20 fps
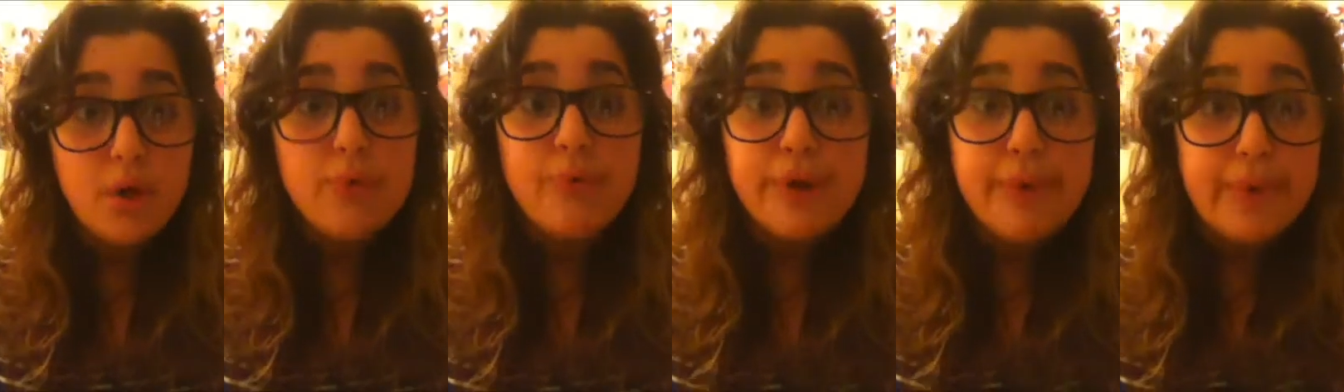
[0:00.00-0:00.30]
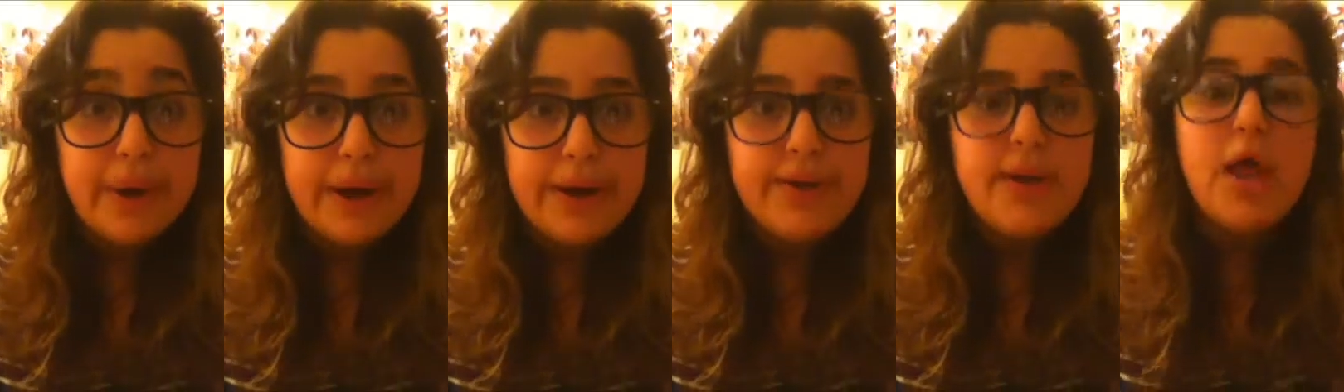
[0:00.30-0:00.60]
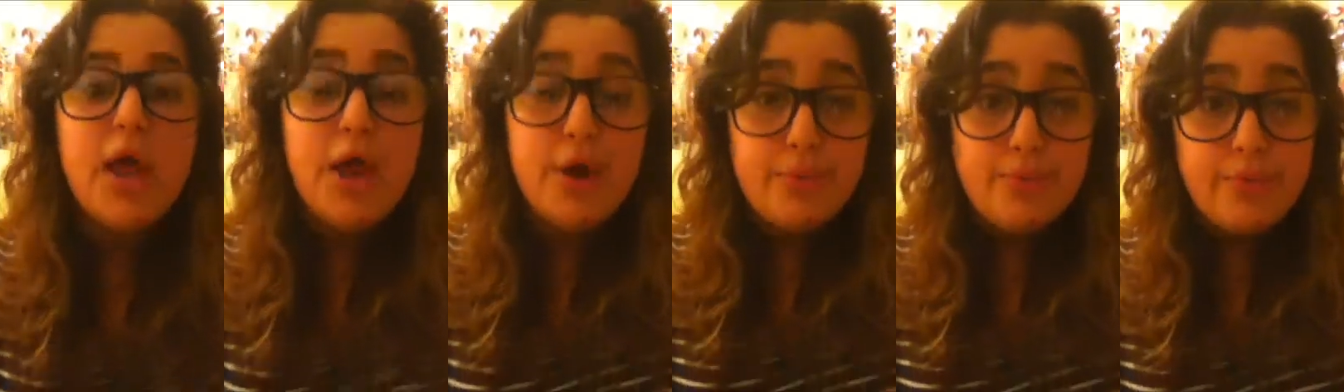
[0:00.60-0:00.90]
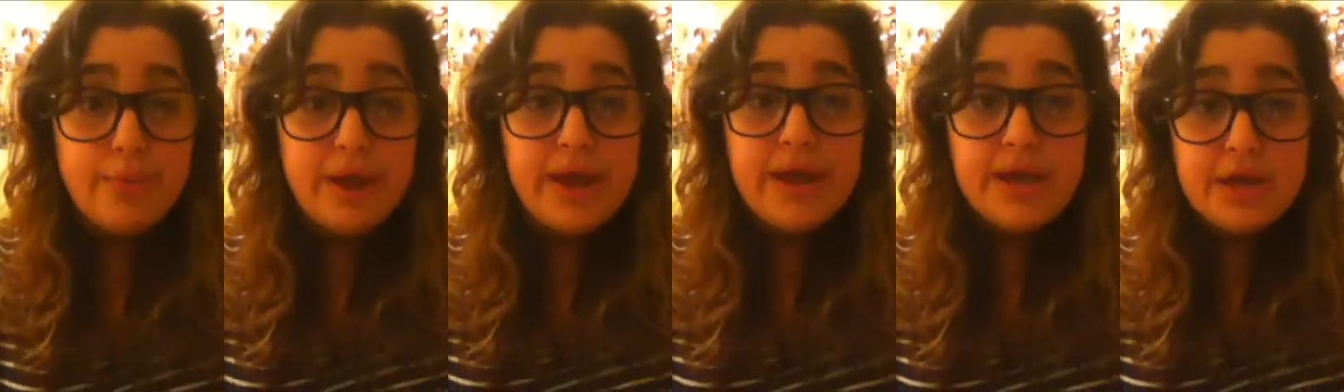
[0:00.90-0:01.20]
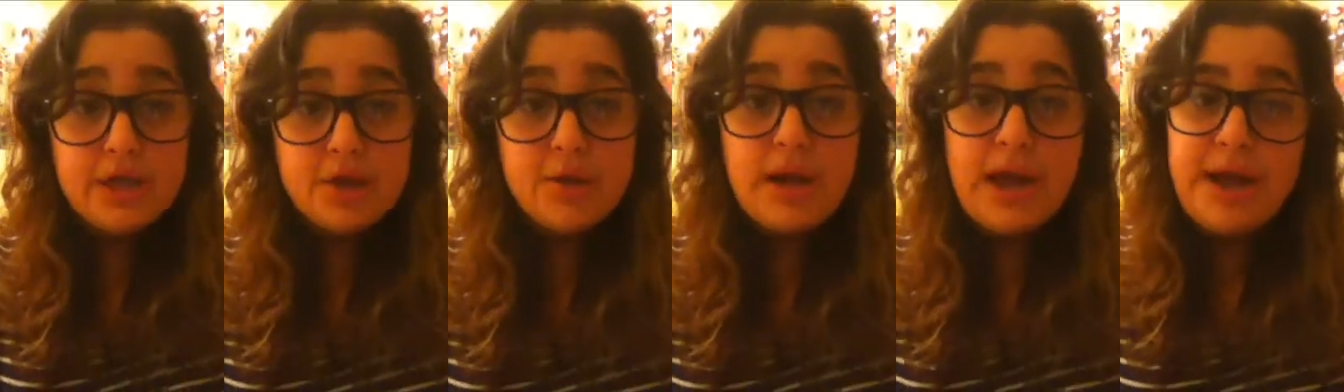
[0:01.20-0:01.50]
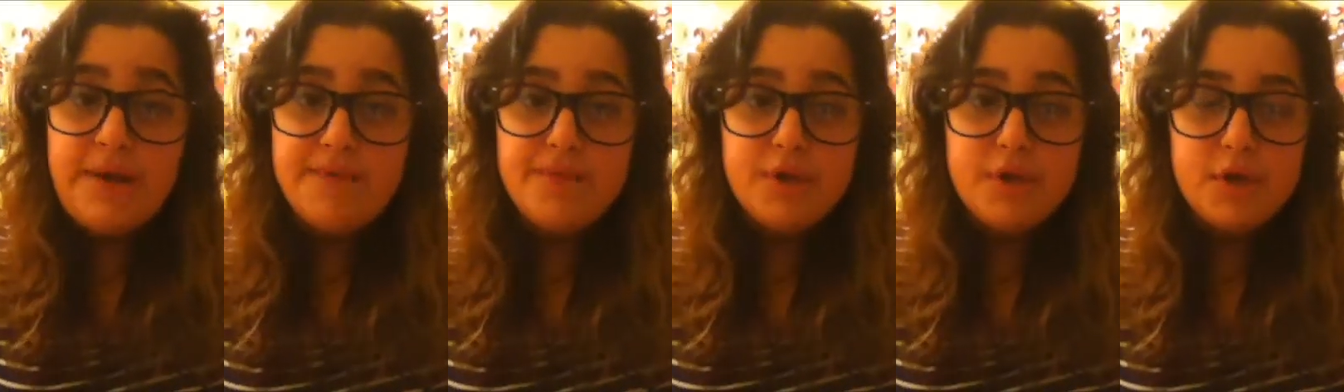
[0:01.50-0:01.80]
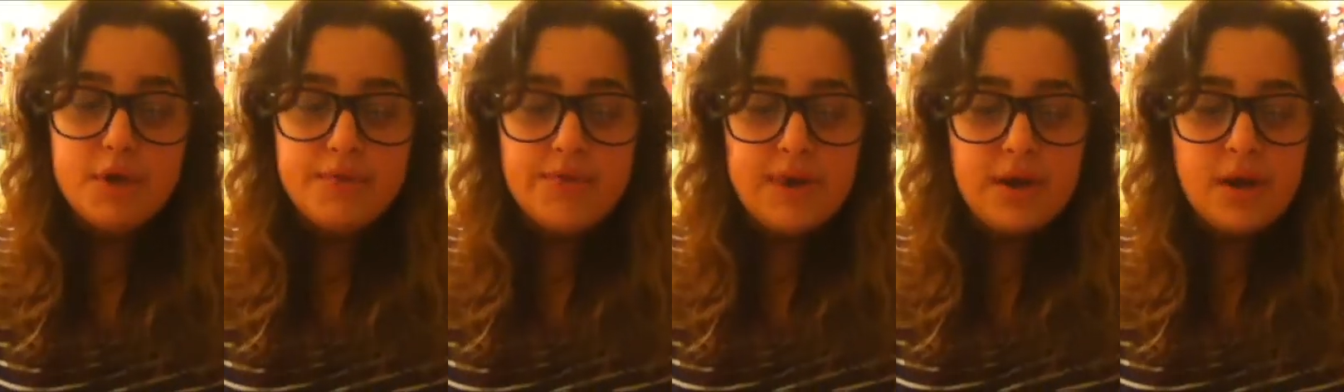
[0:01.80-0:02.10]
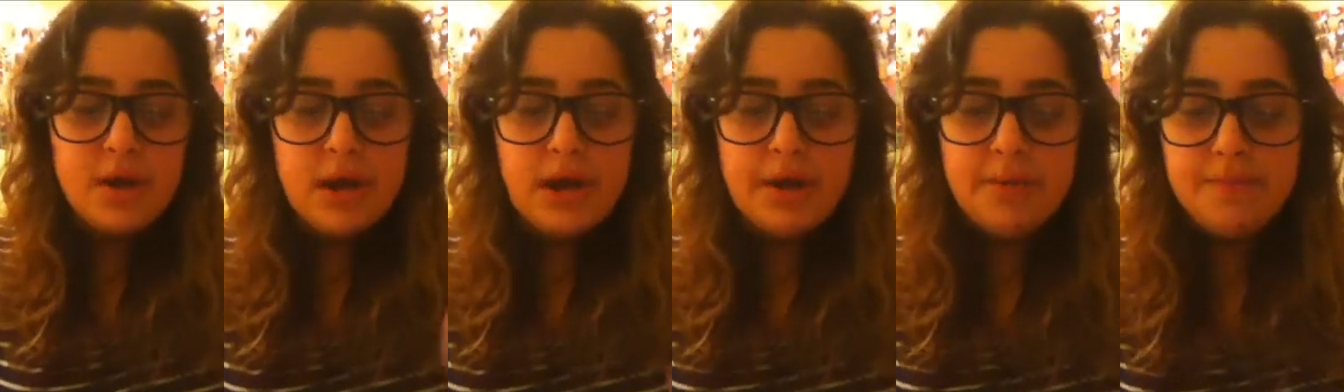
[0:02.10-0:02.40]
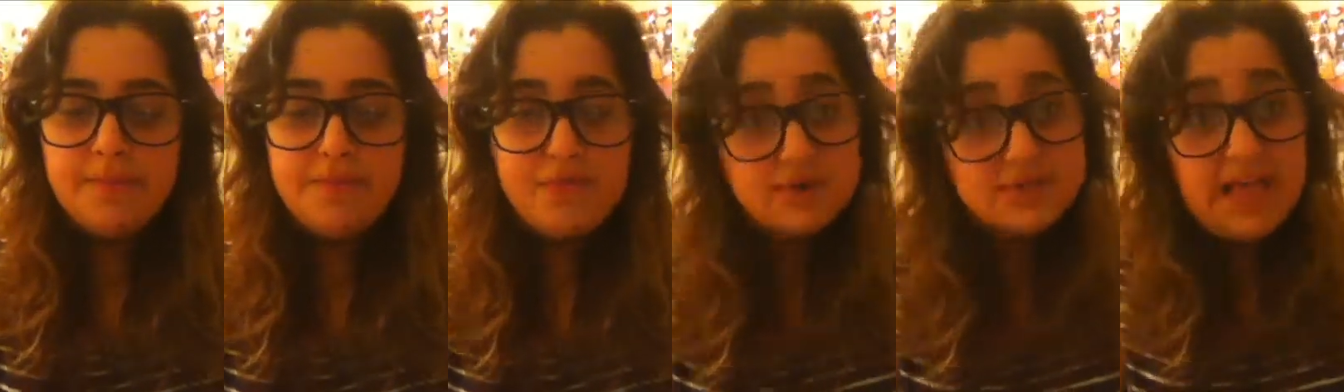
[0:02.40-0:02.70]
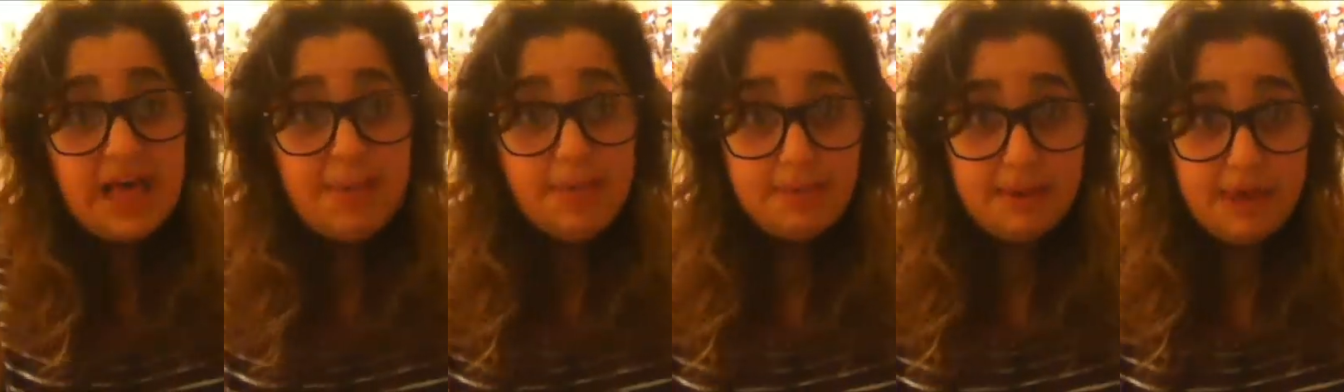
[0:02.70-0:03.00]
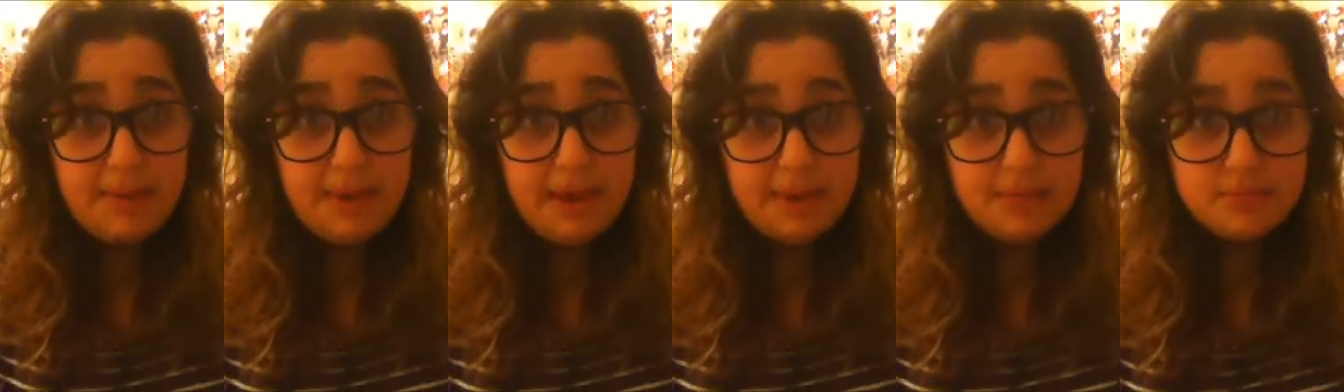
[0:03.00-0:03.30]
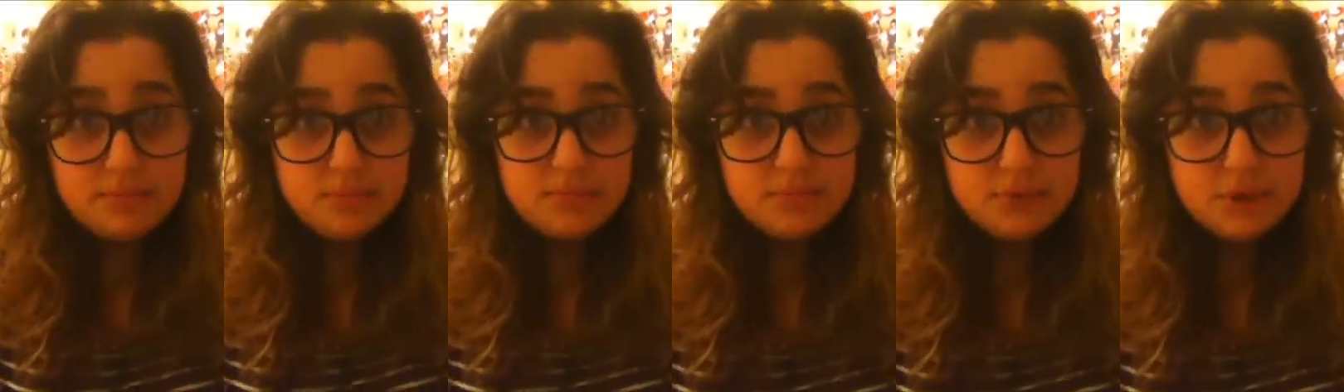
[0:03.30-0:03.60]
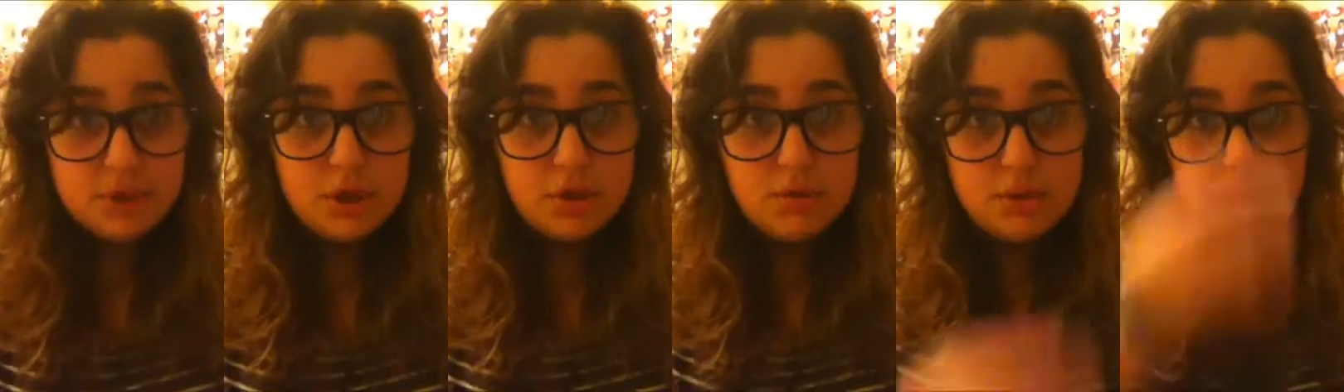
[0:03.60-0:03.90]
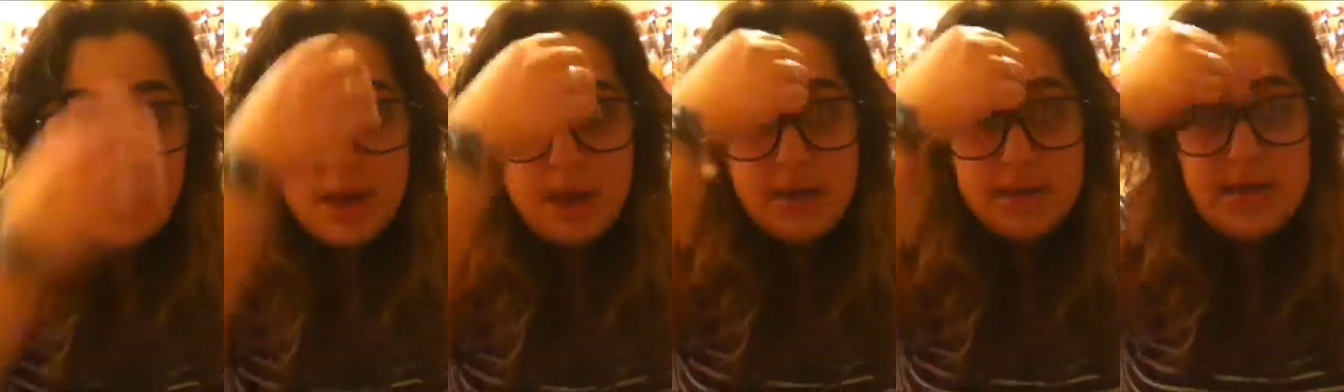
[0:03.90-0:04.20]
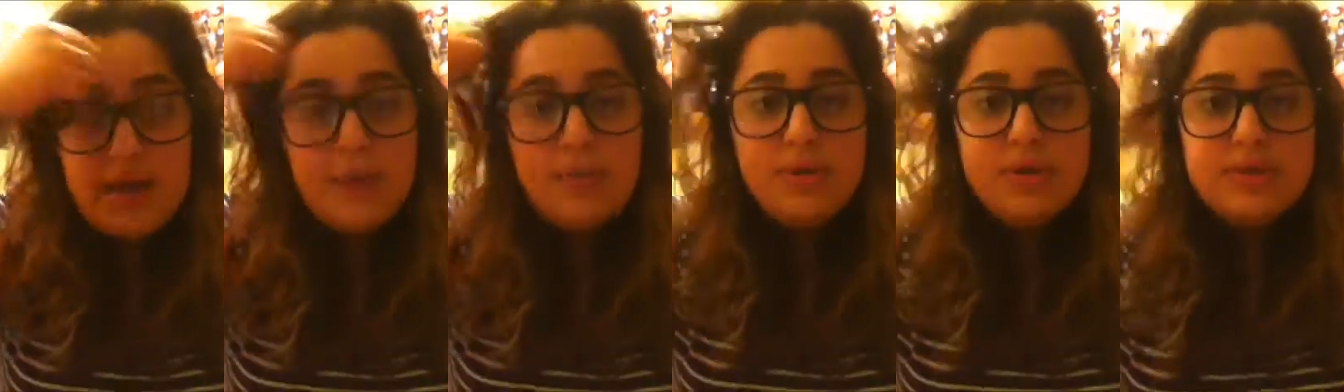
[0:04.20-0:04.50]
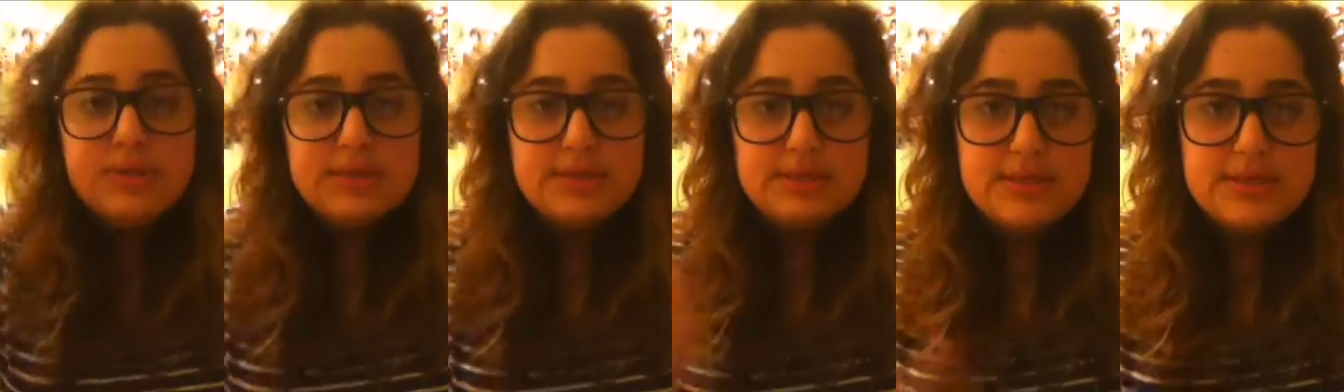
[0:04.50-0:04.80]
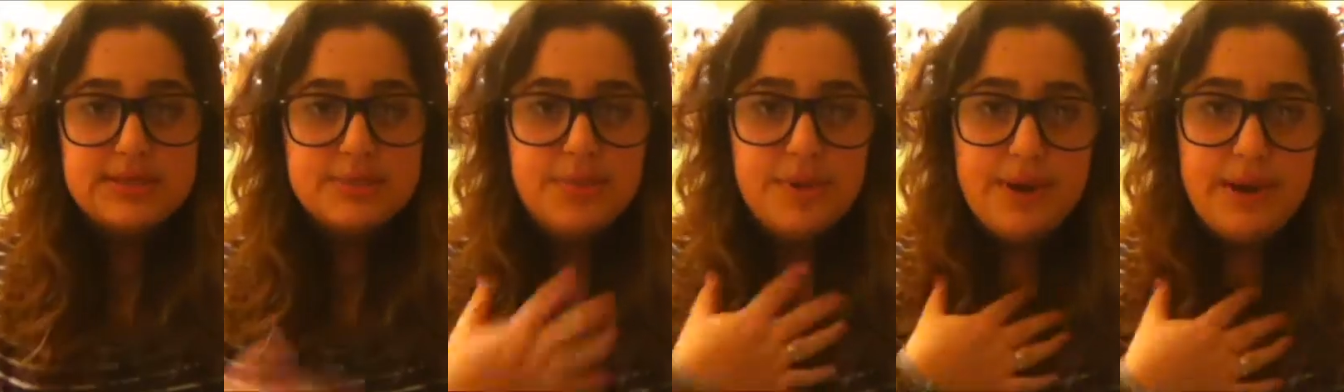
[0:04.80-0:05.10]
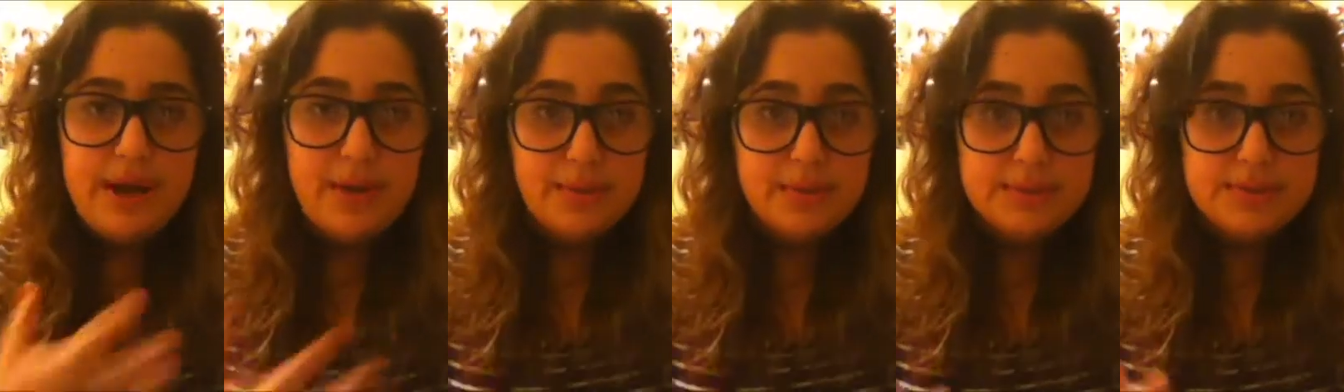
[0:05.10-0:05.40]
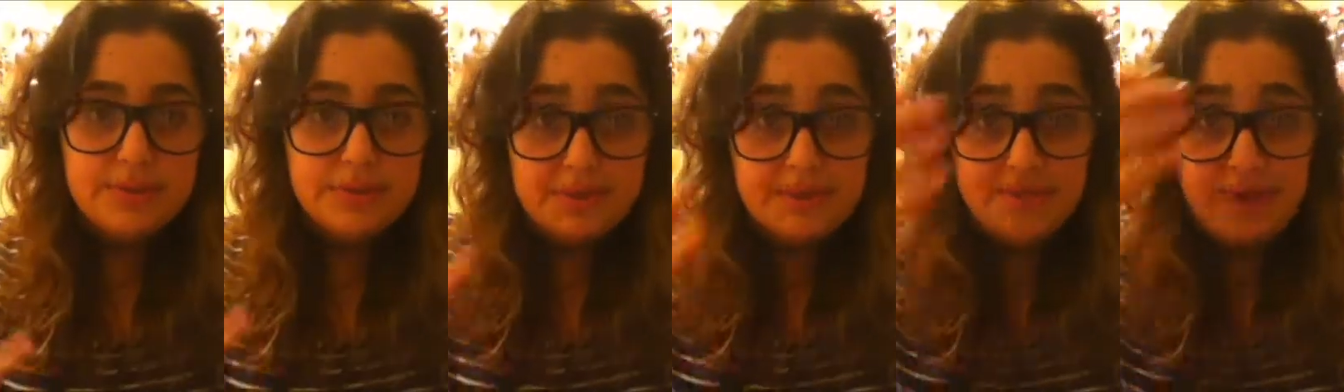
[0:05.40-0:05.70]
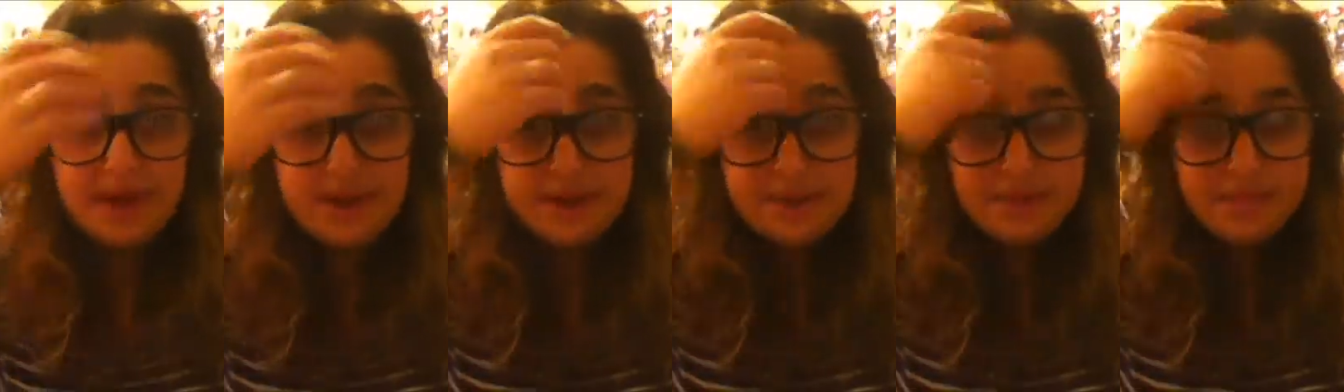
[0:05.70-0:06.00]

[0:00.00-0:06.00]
Rewind. A year after their first album came out. So that was since when I was a big fan.